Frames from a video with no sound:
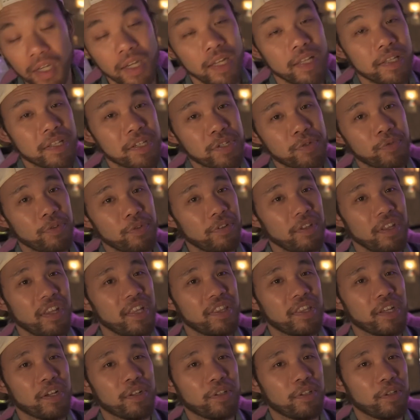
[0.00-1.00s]
This is really
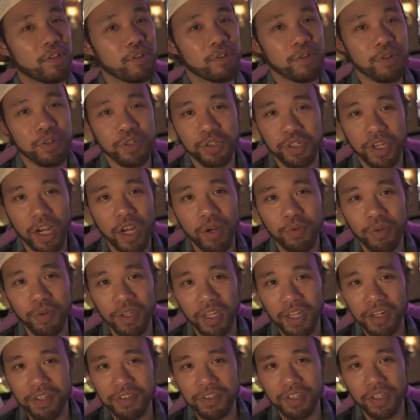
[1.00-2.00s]
like the clearest shot we
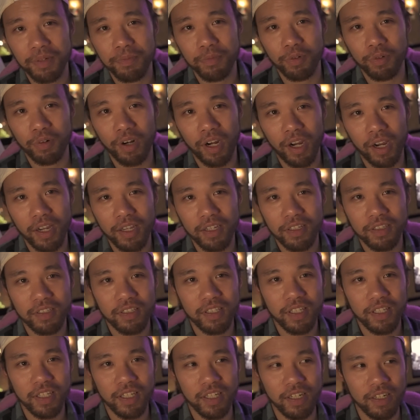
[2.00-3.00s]
get to see Mirai
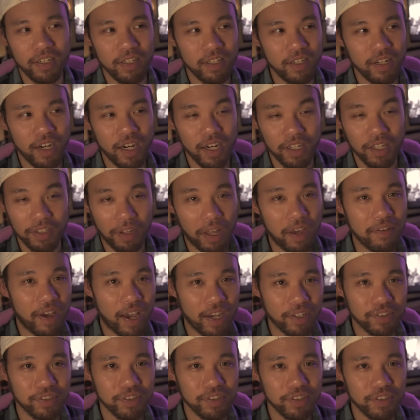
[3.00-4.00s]
in uh, live
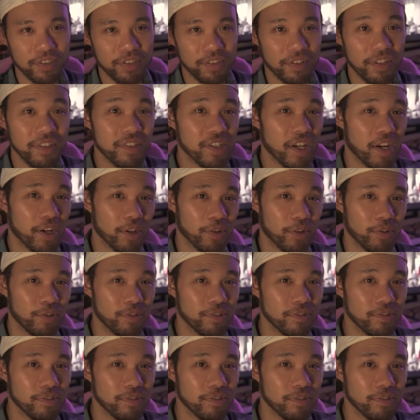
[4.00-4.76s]
action, so that's kind of cool.